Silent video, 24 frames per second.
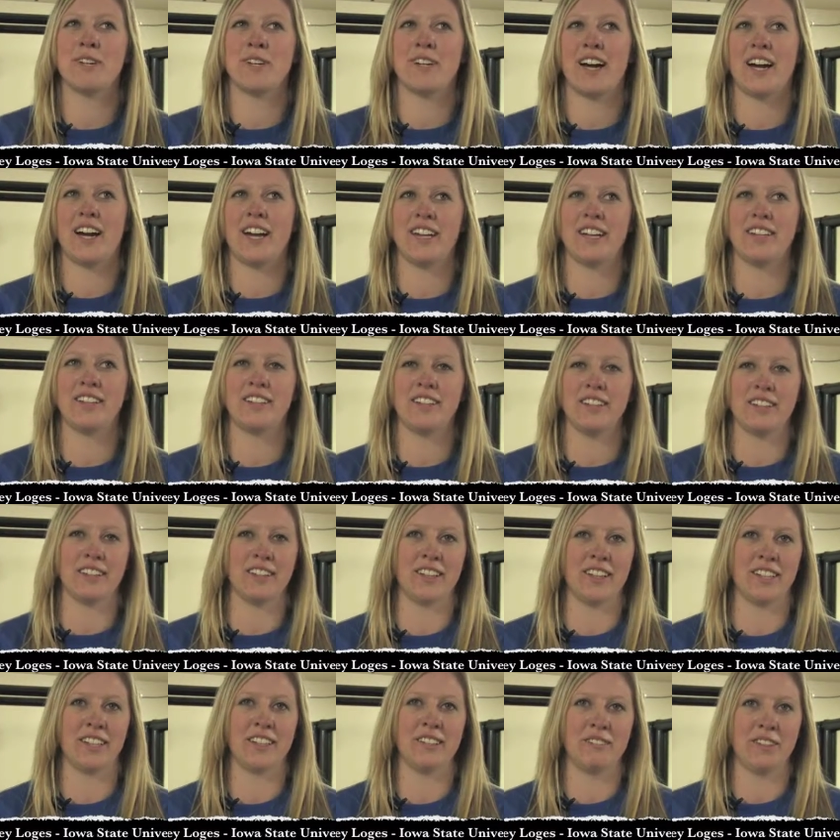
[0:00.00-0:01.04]
behind the
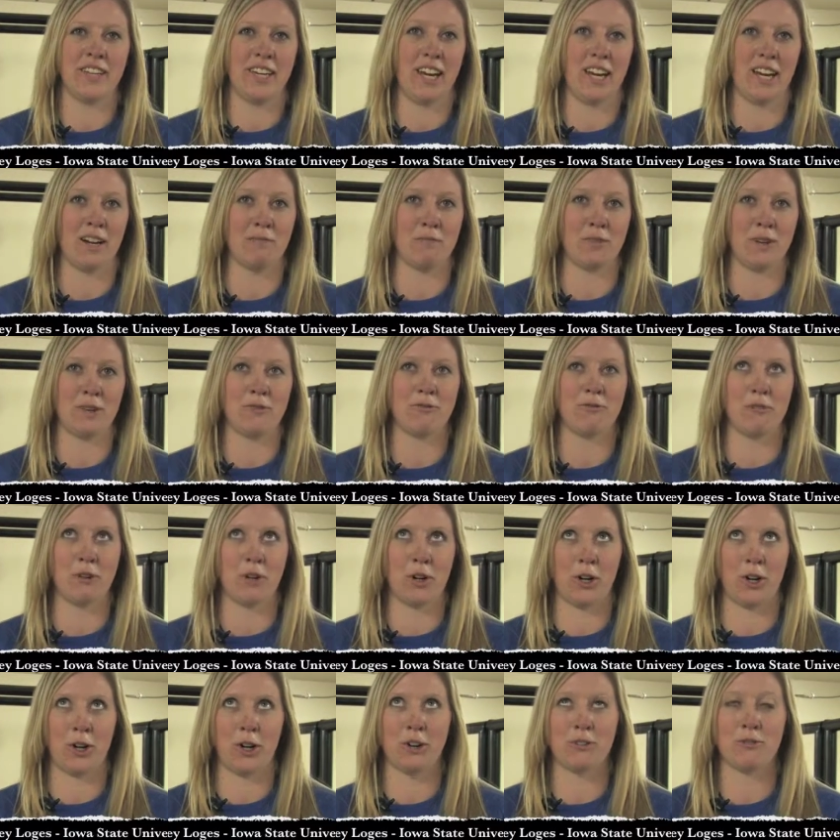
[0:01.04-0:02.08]
lens of a camera
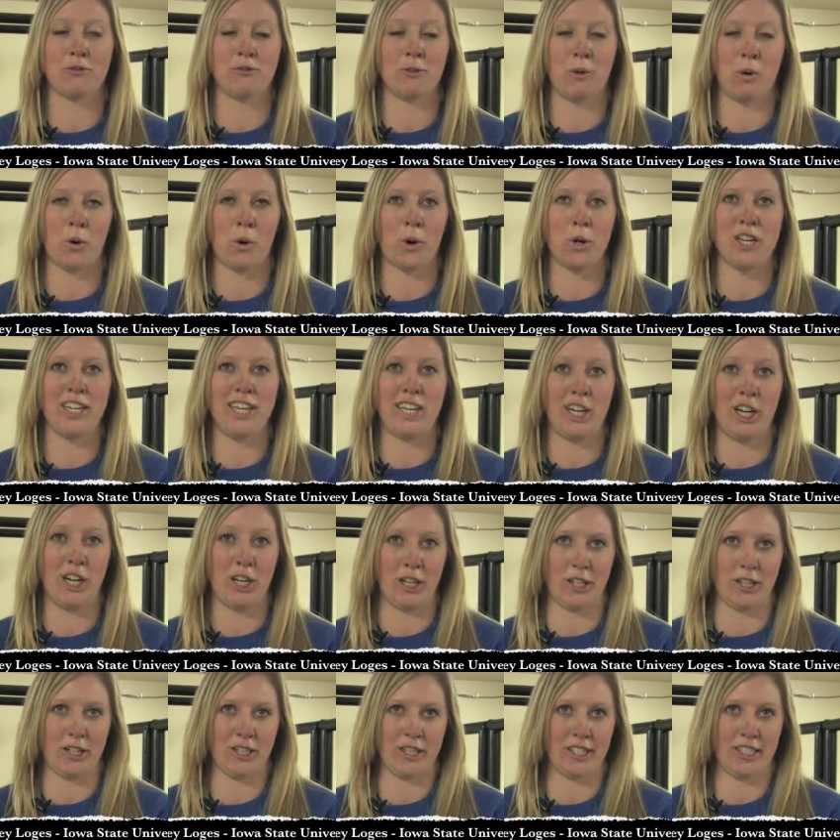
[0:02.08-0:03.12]
for 4
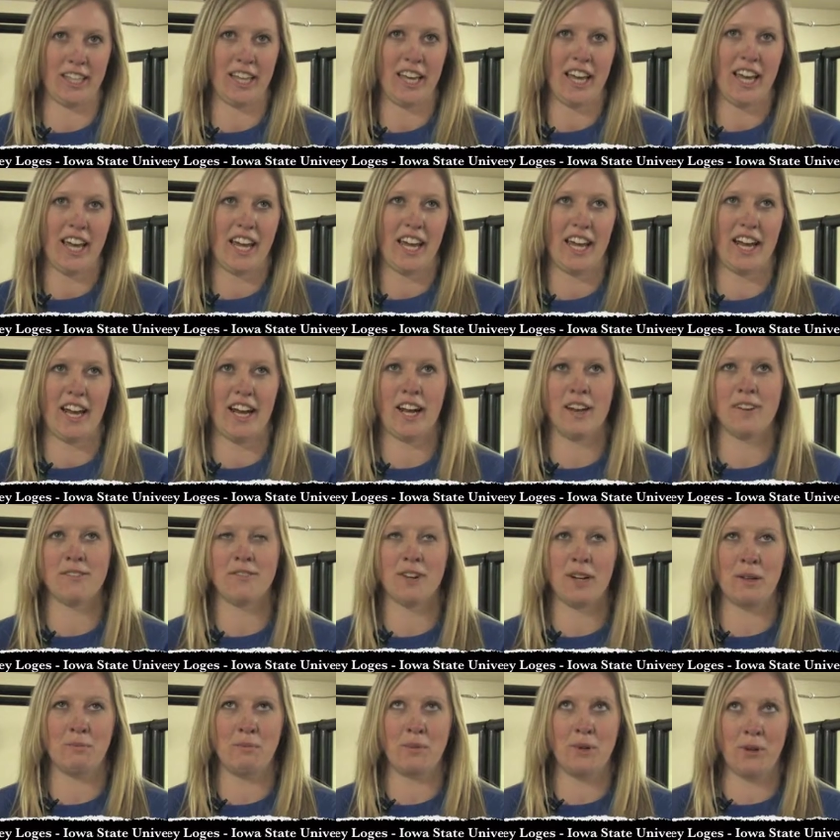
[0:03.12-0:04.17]
years, and I
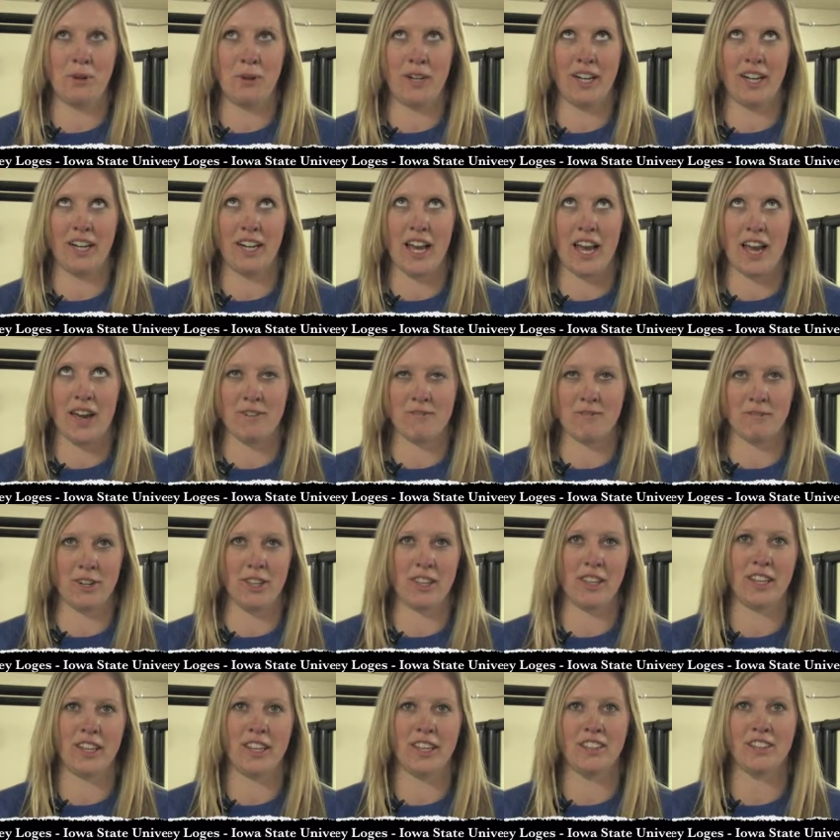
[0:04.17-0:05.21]
find beauty in
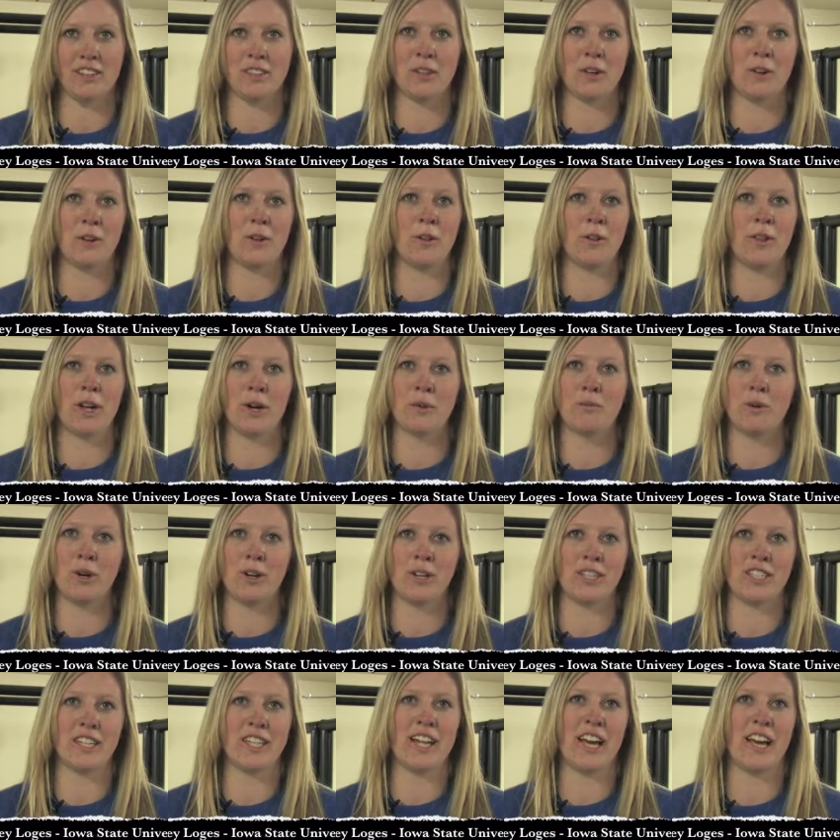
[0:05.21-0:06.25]
everything. So their
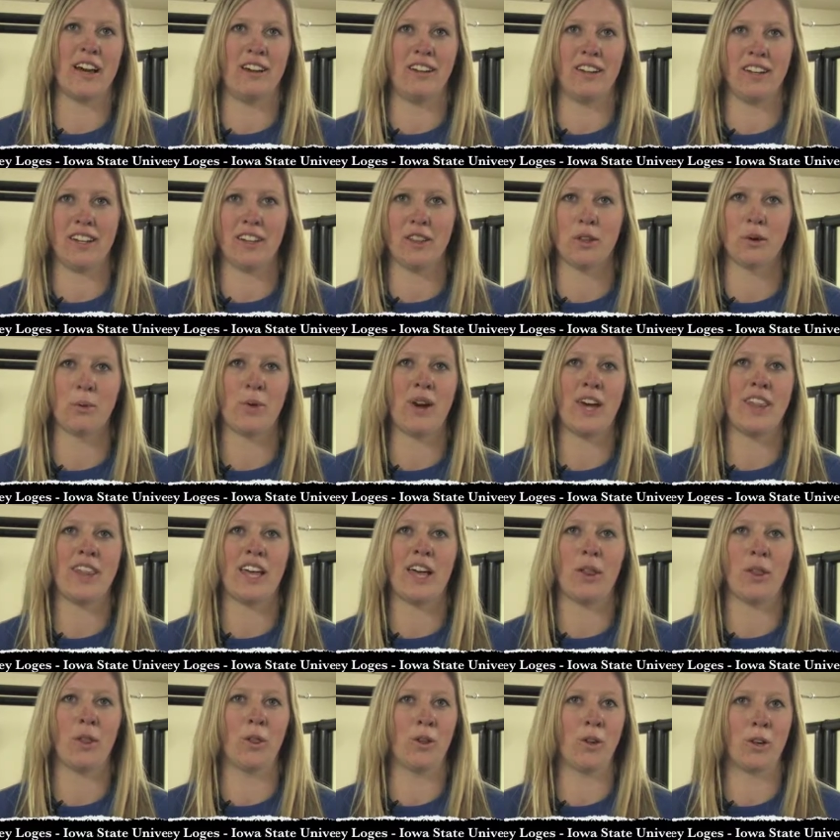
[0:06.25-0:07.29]
personality, the way
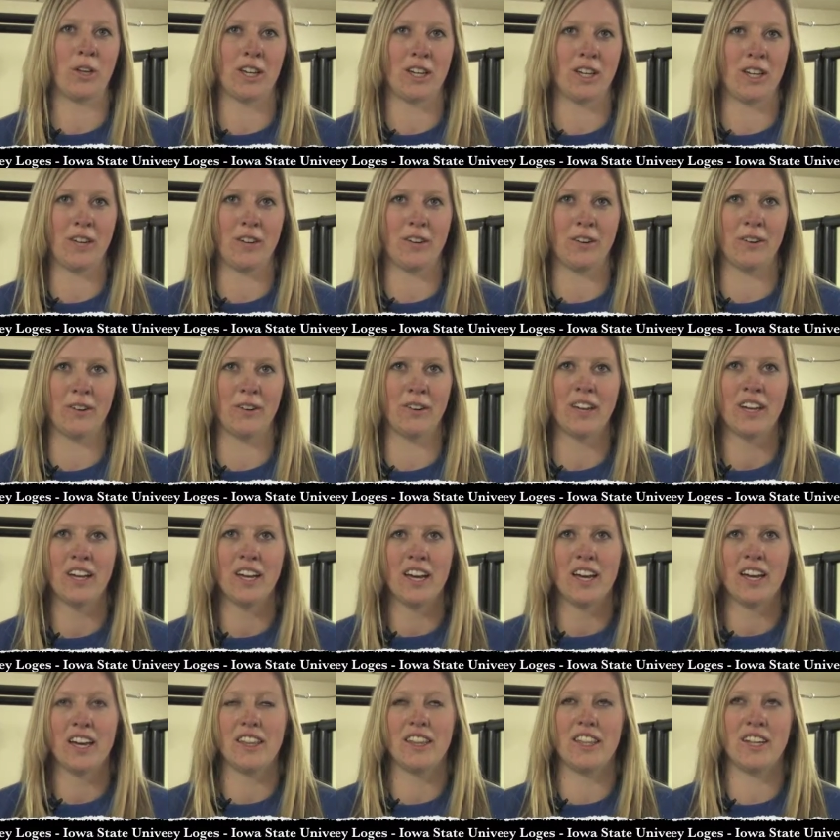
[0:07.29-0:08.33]
they look at you,
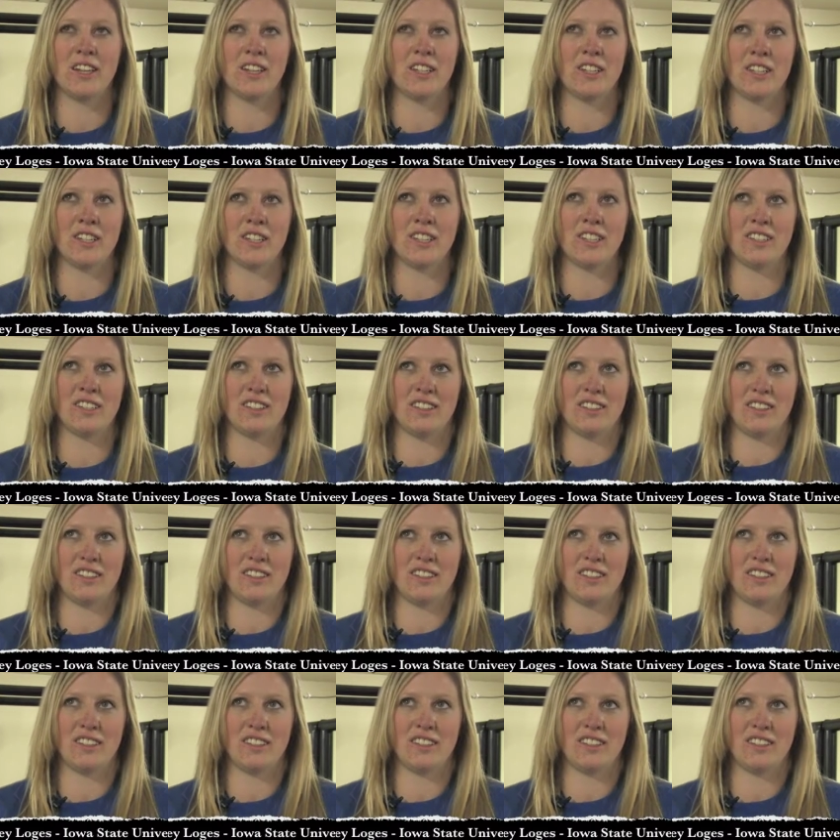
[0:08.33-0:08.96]
they're just